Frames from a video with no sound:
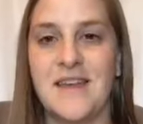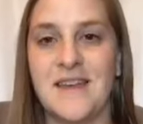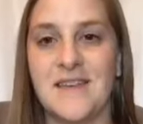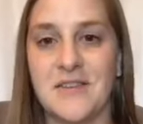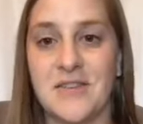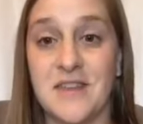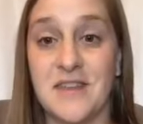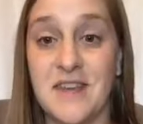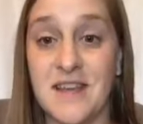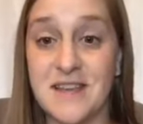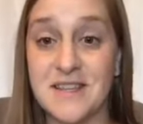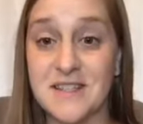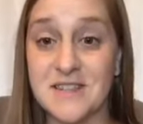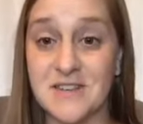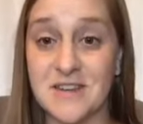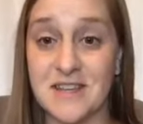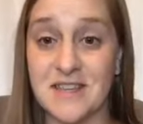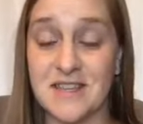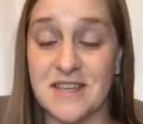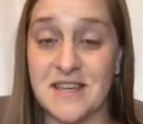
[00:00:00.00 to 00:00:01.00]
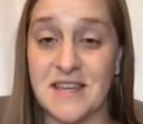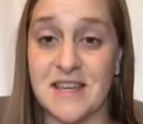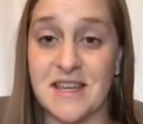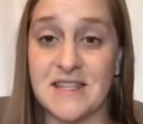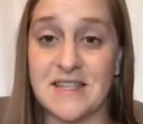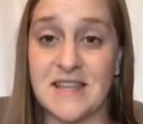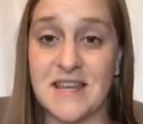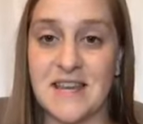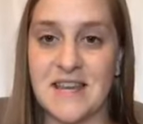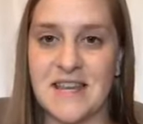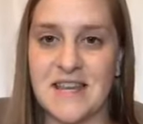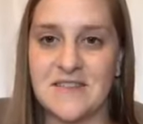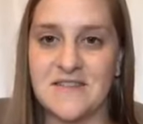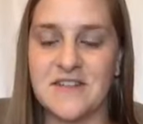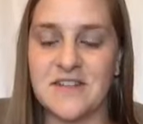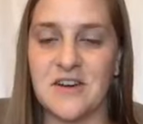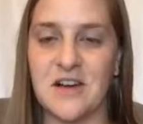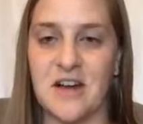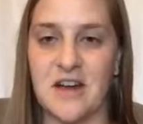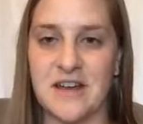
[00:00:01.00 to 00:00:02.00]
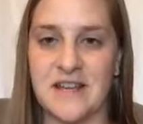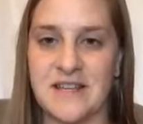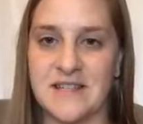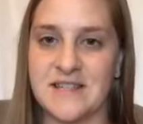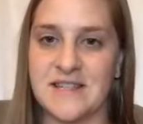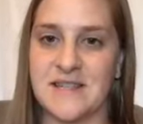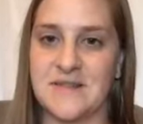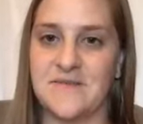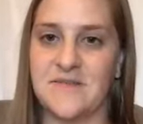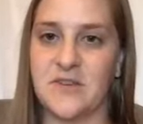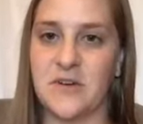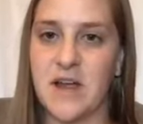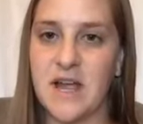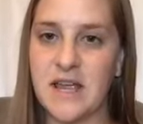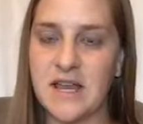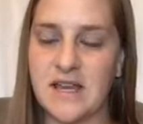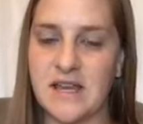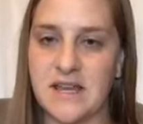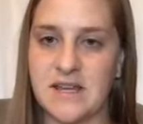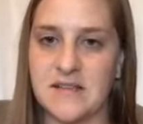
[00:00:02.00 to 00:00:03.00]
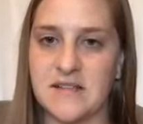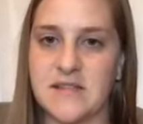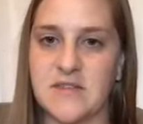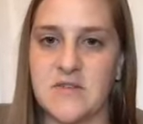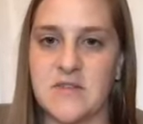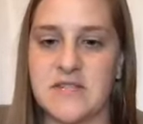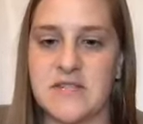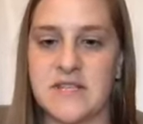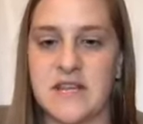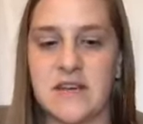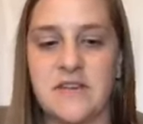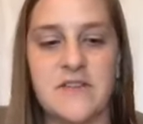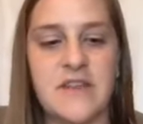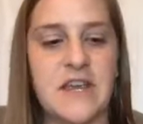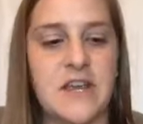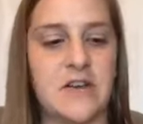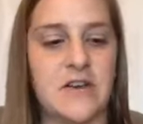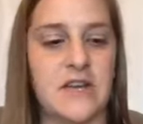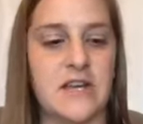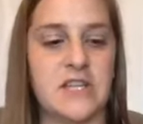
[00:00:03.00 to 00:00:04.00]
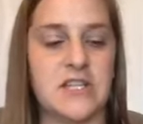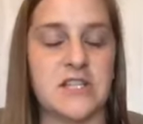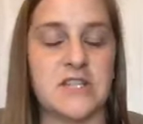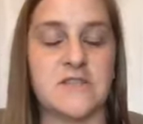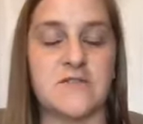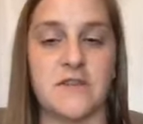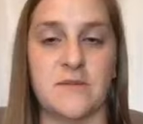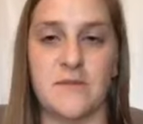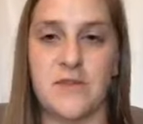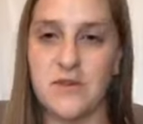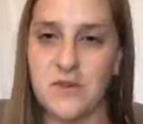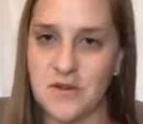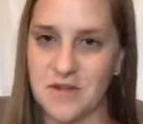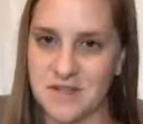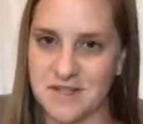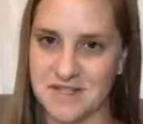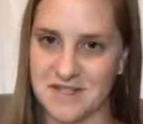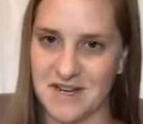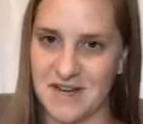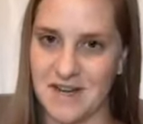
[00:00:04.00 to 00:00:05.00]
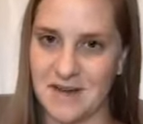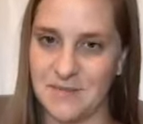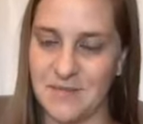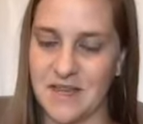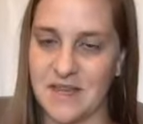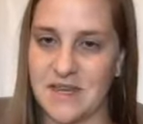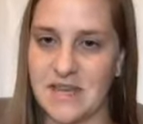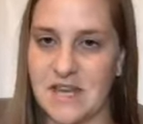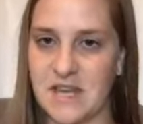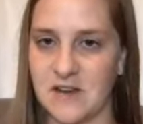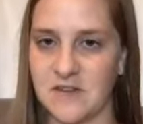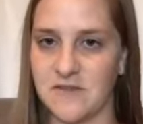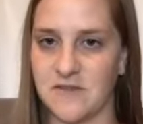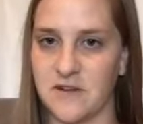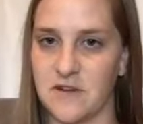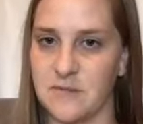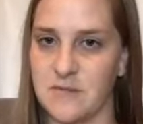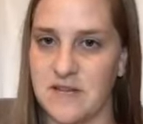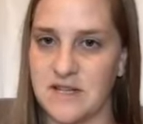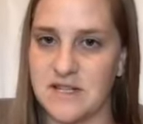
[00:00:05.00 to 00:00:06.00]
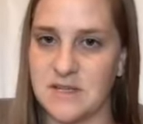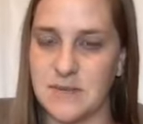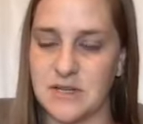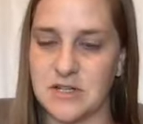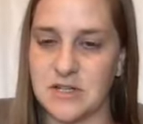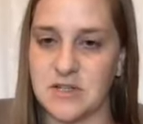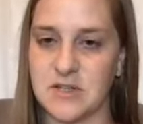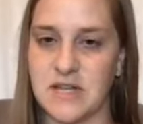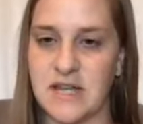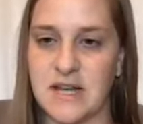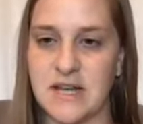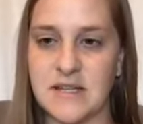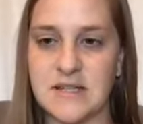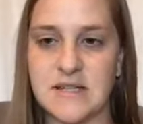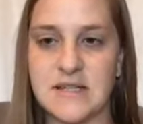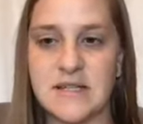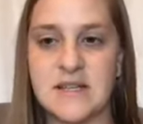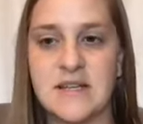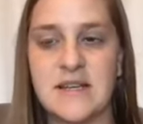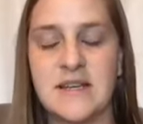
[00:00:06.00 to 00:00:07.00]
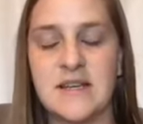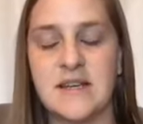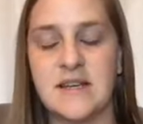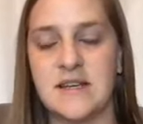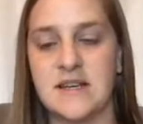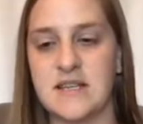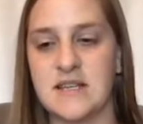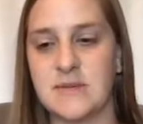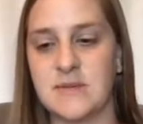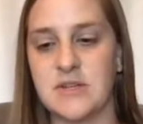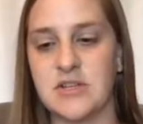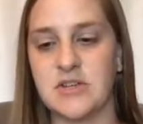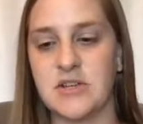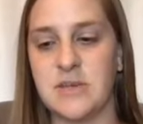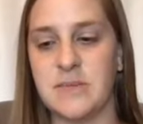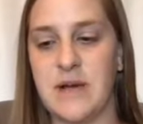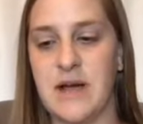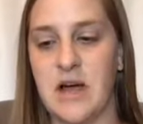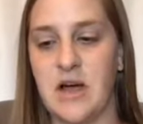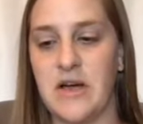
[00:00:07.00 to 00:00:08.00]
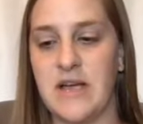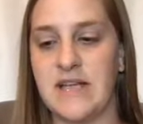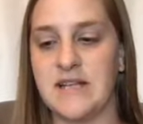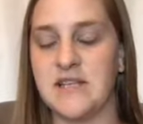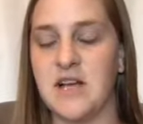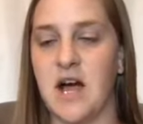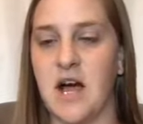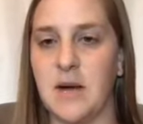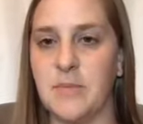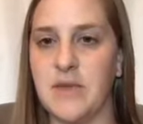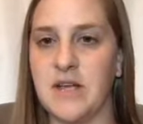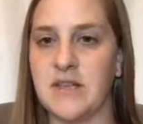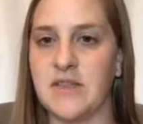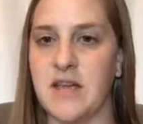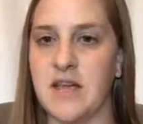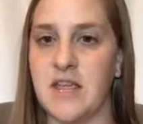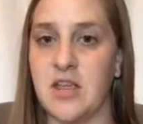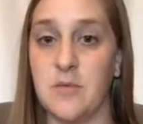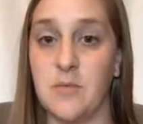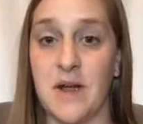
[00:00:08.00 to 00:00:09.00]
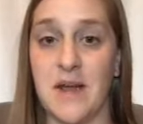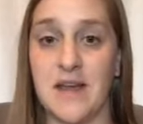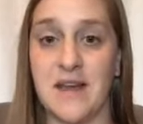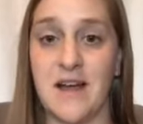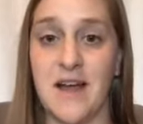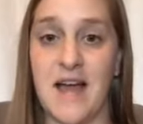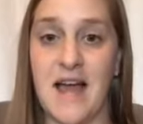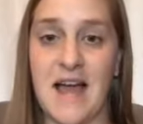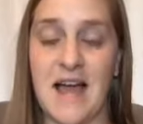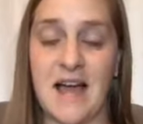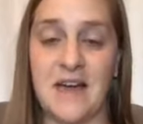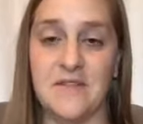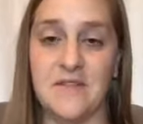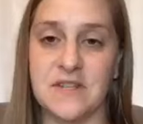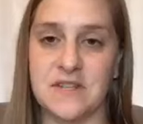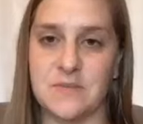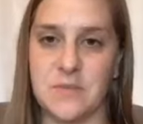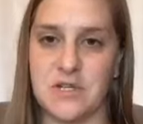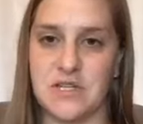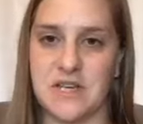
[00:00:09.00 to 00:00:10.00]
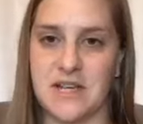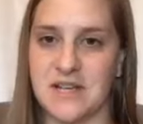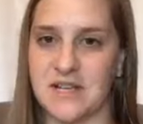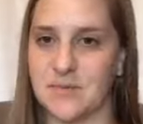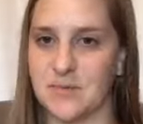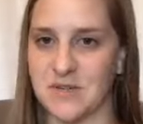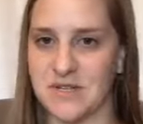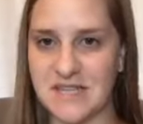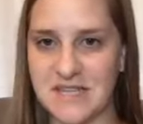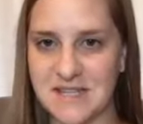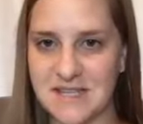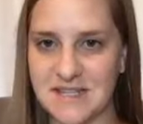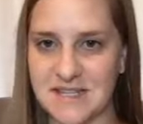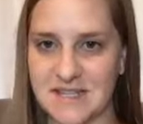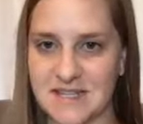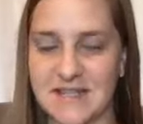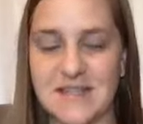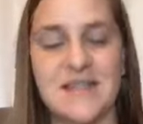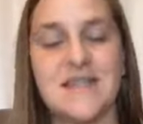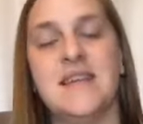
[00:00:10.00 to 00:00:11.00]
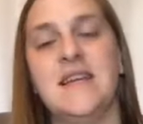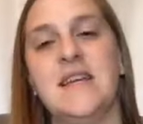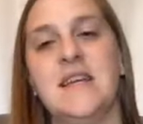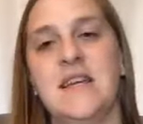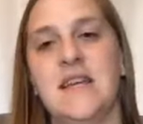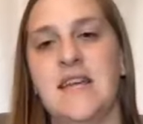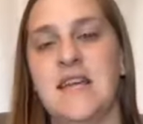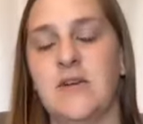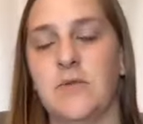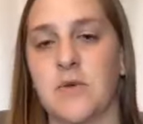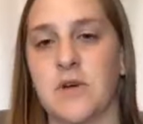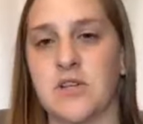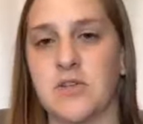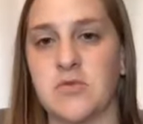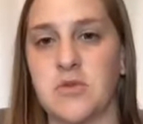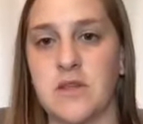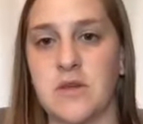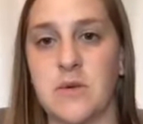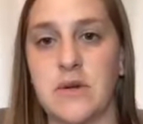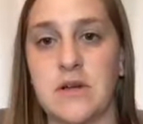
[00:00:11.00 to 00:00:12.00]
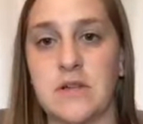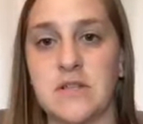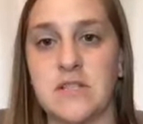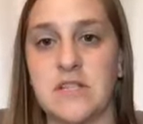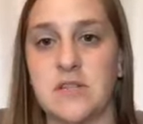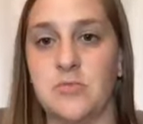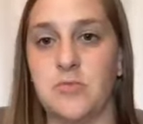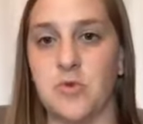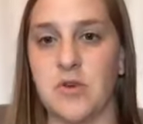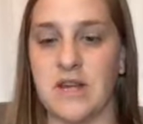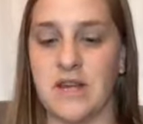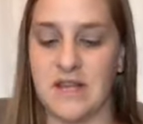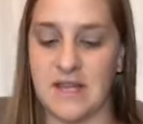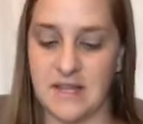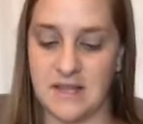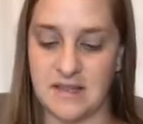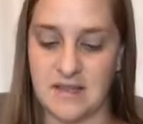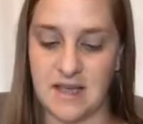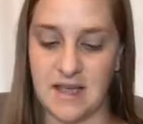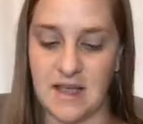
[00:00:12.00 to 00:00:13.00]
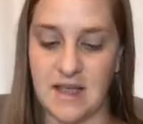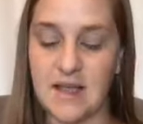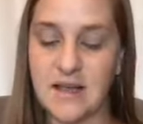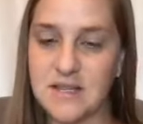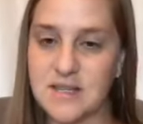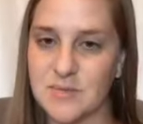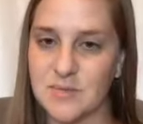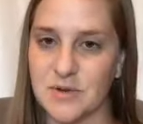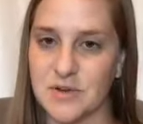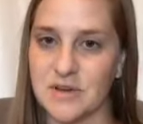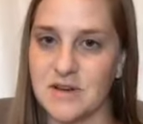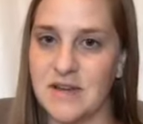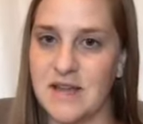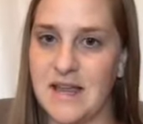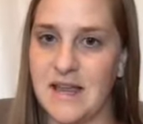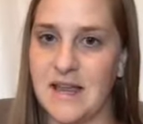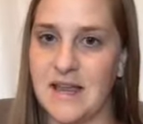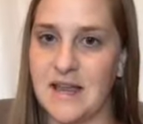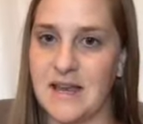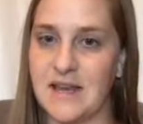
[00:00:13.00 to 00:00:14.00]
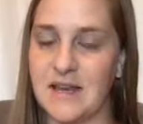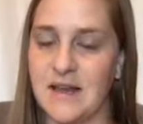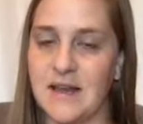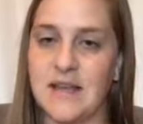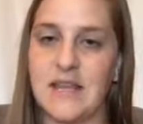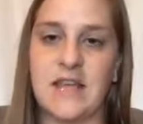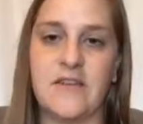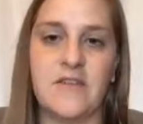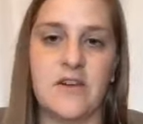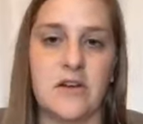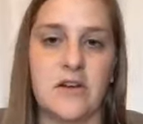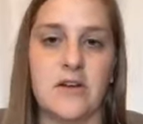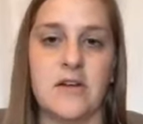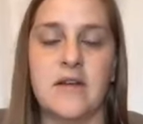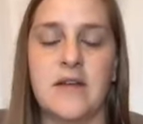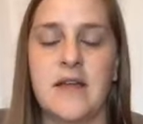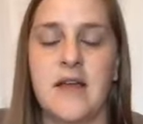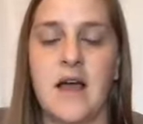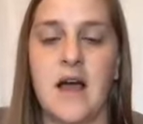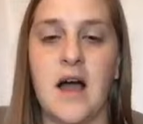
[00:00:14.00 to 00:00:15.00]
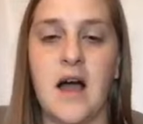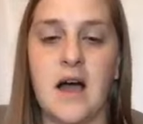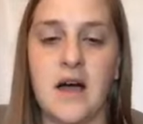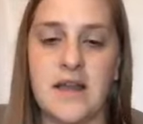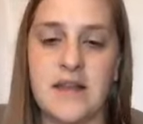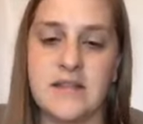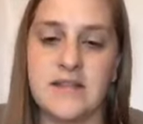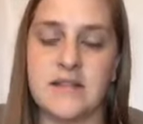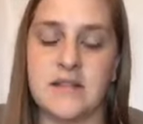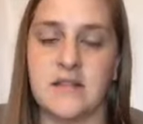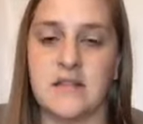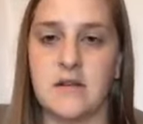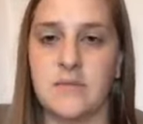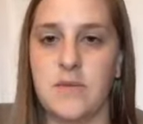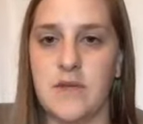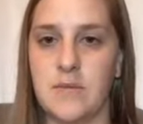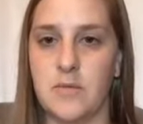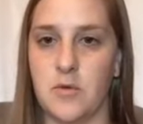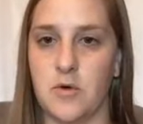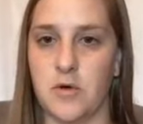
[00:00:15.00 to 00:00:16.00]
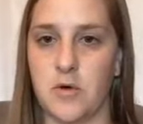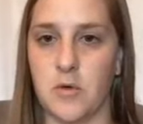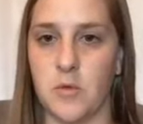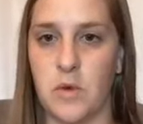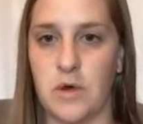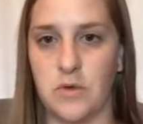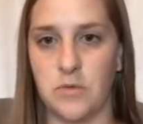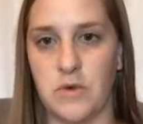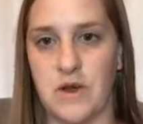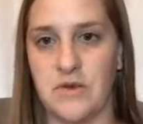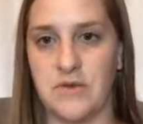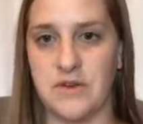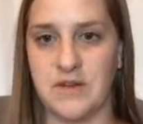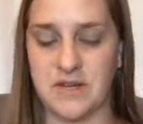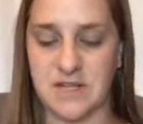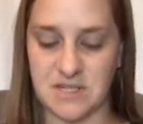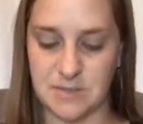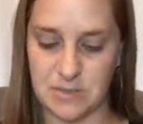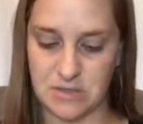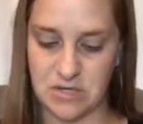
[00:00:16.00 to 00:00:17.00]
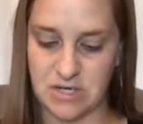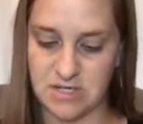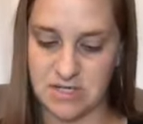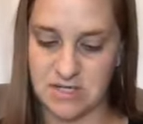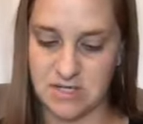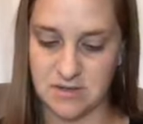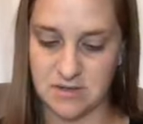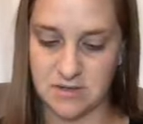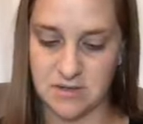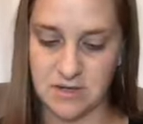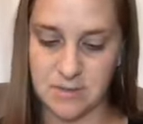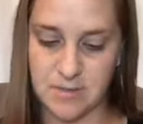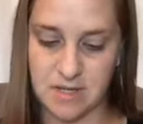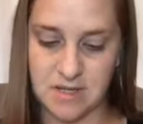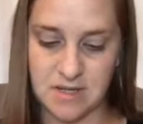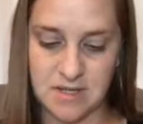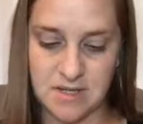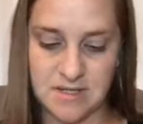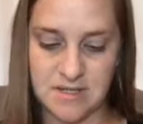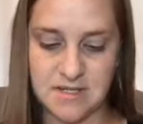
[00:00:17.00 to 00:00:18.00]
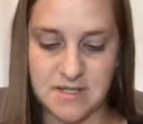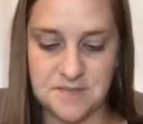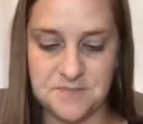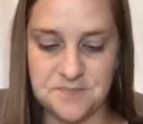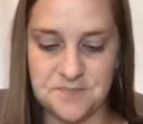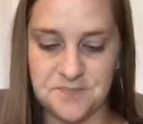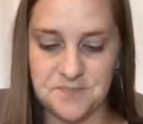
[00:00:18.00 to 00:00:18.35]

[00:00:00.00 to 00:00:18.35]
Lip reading: The next great thing is that it gives your audience some variety. So instead of hearing just from you all the time, they can hear from a special guest, especially about a topic that you might not have as much expertise in. It works really well to bring in that expert and give your audience a little bit more well-rounded experience on your email list.